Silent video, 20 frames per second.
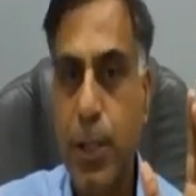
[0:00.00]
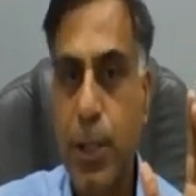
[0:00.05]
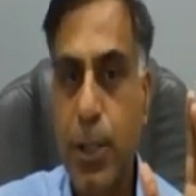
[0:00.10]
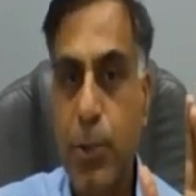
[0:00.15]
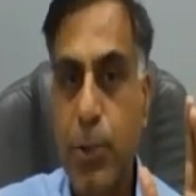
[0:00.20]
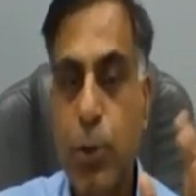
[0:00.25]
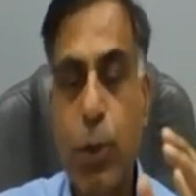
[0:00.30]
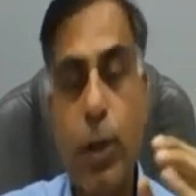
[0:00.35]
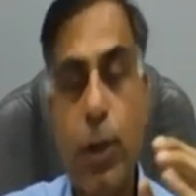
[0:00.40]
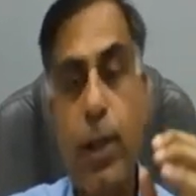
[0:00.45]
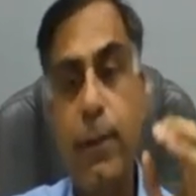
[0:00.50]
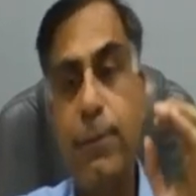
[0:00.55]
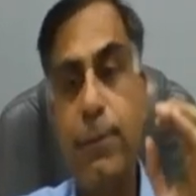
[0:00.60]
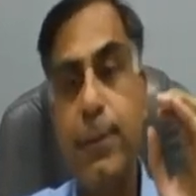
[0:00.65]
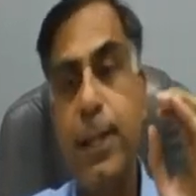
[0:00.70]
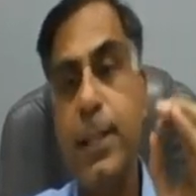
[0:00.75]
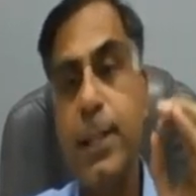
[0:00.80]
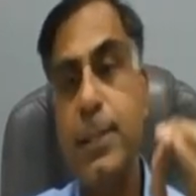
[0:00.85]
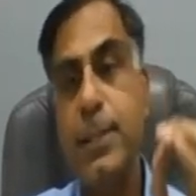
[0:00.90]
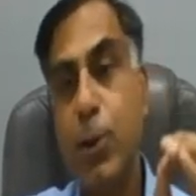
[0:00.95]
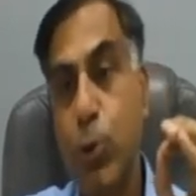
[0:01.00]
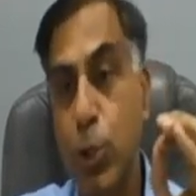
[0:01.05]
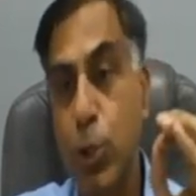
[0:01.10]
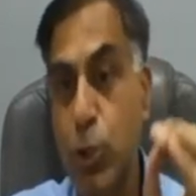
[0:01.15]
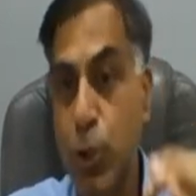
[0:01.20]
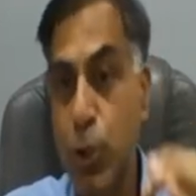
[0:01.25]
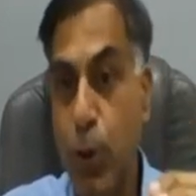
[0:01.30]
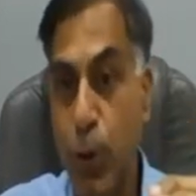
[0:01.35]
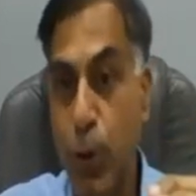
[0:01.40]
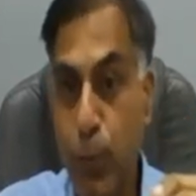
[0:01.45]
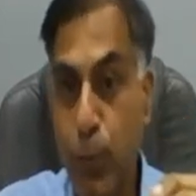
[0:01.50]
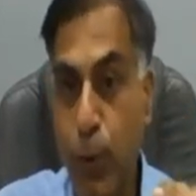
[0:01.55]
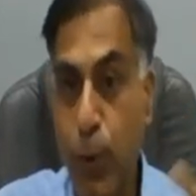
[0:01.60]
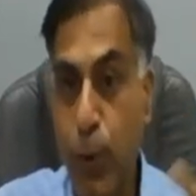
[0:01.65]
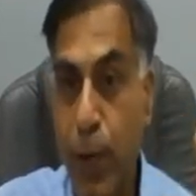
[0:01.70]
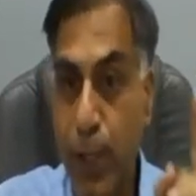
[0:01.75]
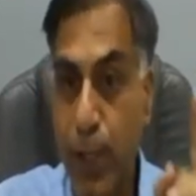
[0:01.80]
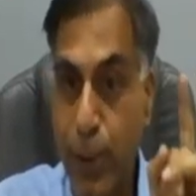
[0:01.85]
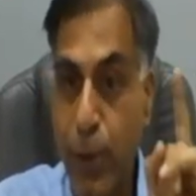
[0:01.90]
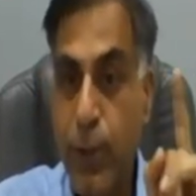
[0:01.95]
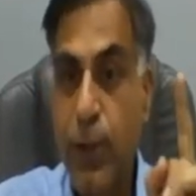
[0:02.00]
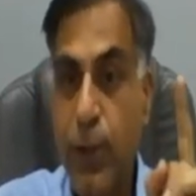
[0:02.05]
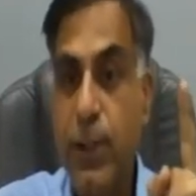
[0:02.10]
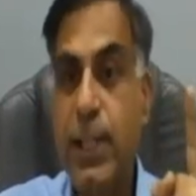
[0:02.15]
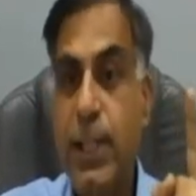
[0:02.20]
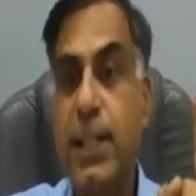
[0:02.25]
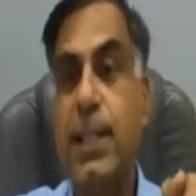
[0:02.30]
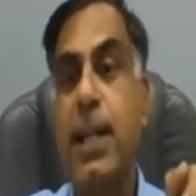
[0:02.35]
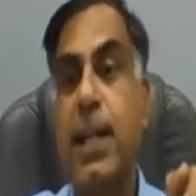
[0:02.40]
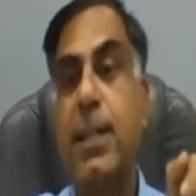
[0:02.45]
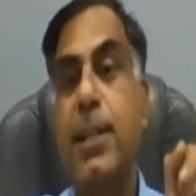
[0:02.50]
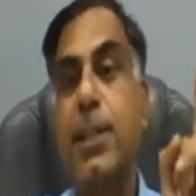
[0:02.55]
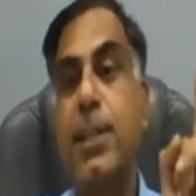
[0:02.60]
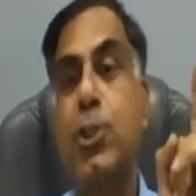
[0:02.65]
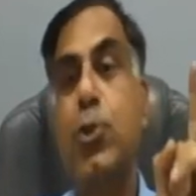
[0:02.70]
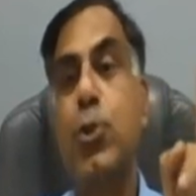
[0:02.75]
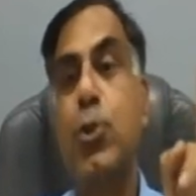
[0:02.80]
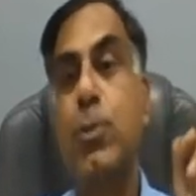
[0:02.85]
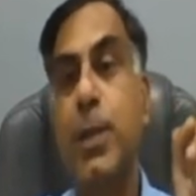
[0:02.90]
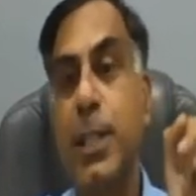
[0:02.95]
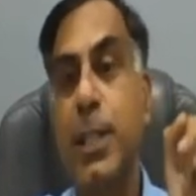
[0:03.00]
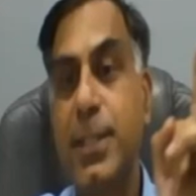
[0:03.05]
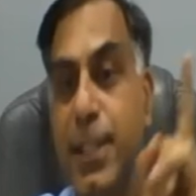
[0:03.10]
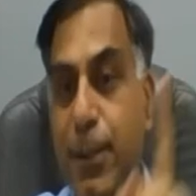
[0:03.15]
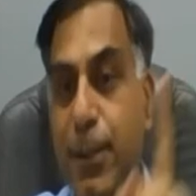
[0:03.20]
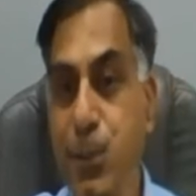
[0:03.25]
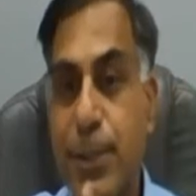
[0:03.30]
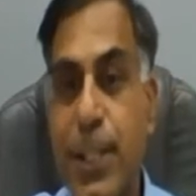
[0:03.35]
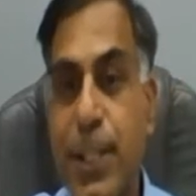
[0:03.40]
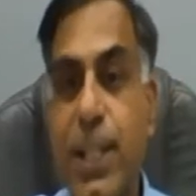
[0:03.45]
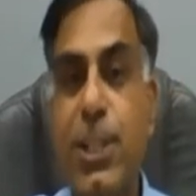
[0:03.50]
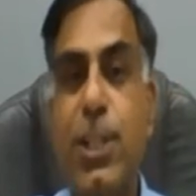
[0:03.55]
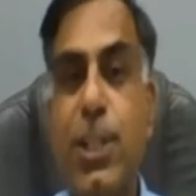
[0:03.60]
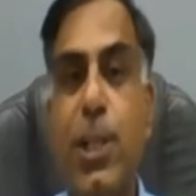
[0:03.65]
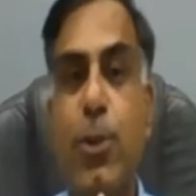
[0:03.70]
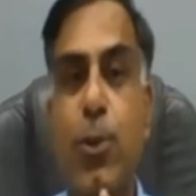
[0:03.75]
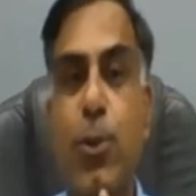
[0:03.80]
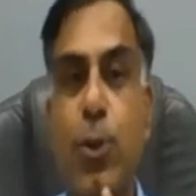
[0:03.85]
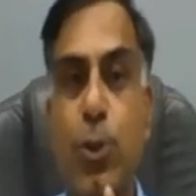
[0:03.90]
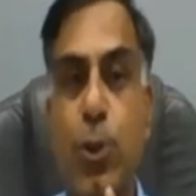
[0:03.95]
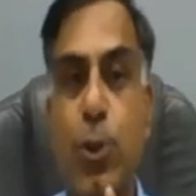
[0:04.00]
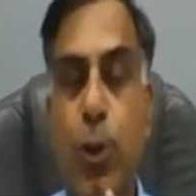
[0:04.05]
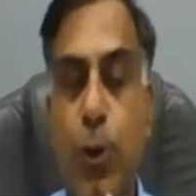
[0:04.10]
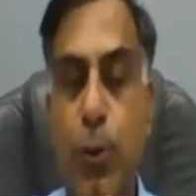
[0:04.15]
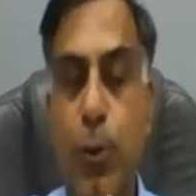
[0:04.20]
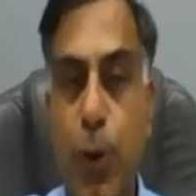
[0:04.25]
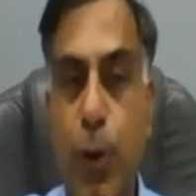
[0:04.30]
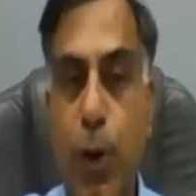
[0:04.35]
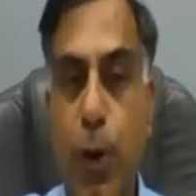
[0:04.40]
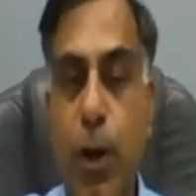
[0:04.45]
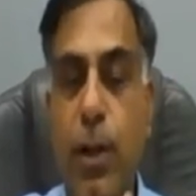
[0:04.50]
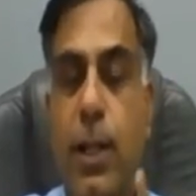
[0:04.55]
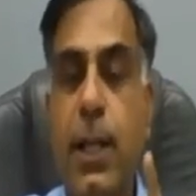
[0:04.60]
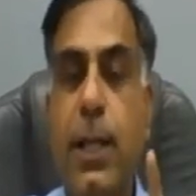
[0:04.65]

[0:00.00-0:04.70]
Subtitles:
So if there is a question of law, and not only that, it should be a substantial question of law,